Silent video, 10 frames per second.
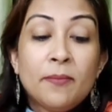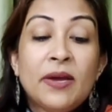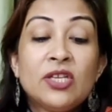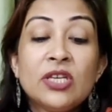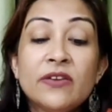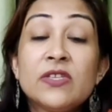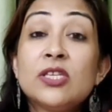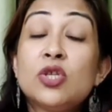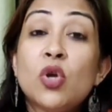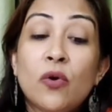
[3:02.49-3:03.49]
Patient gives
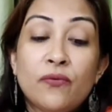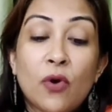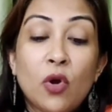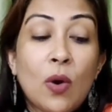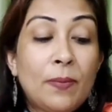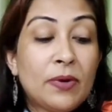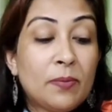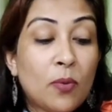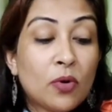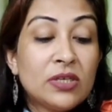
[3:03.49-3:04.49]
history of follow-up
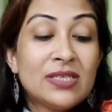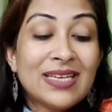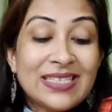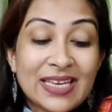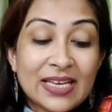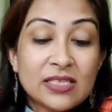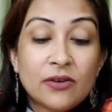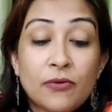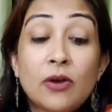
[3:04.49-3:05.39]
report 6 days.